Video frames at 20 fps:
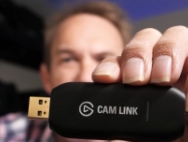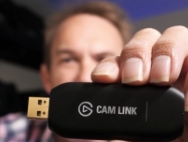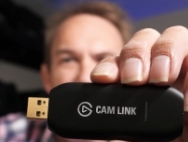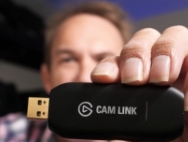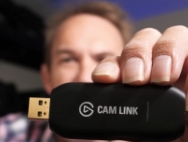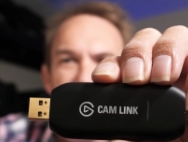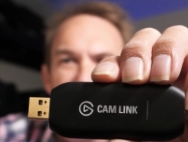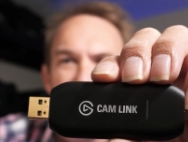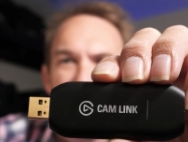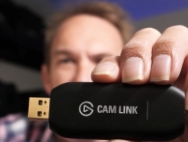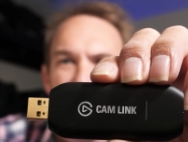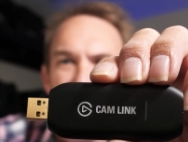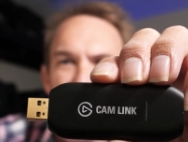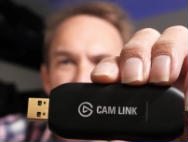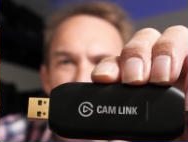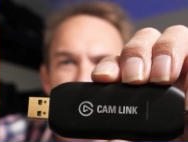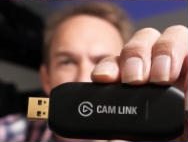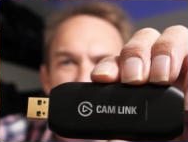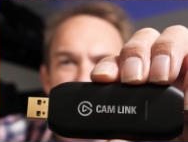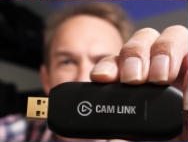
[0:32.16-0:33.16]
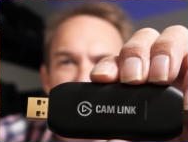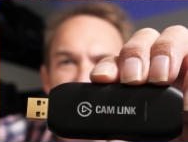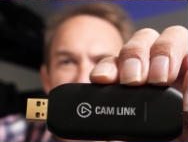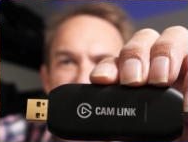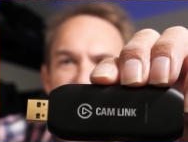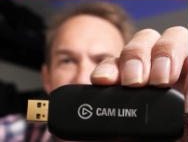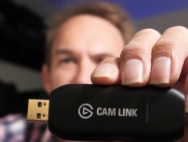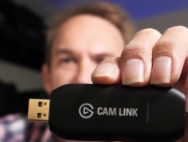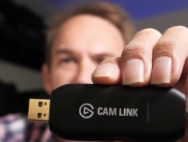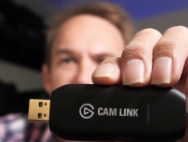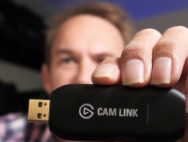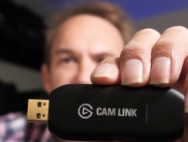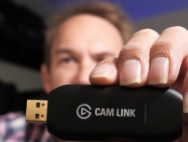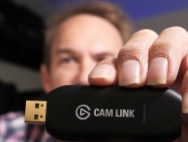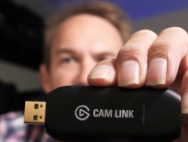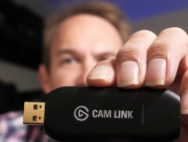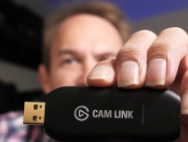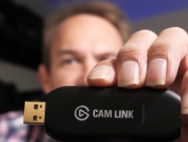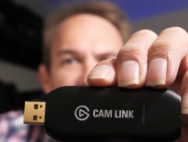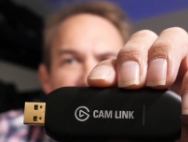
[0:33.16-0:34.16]
It's around $150
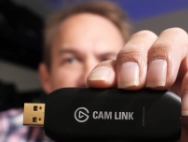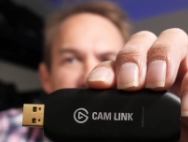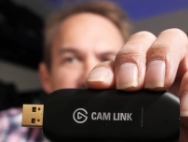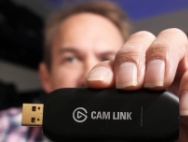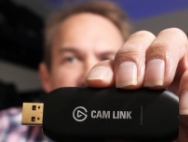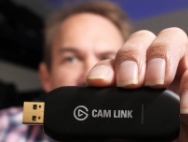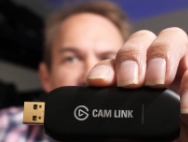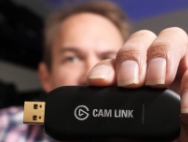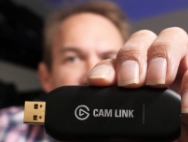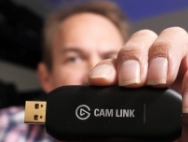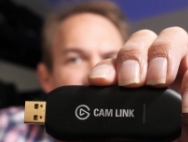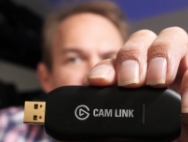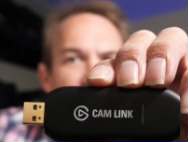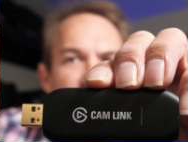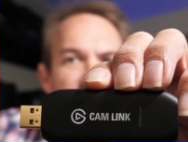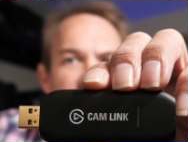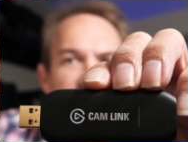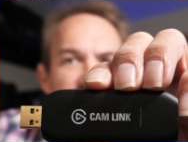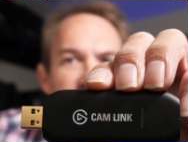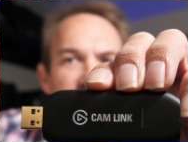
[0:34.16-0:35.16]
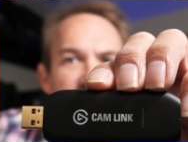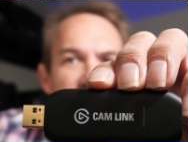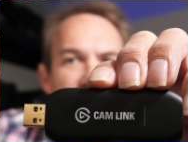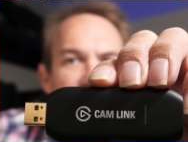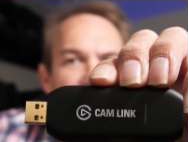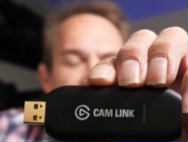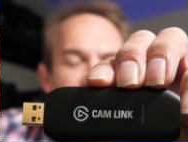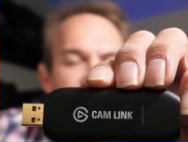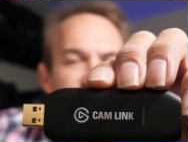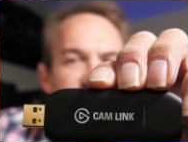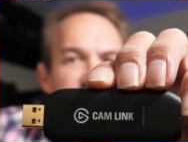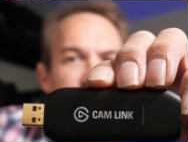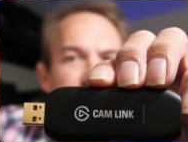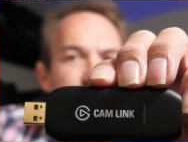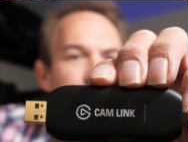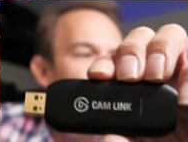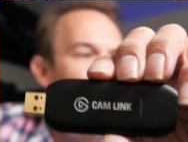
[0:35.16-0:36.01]
US, I believe, something in that region.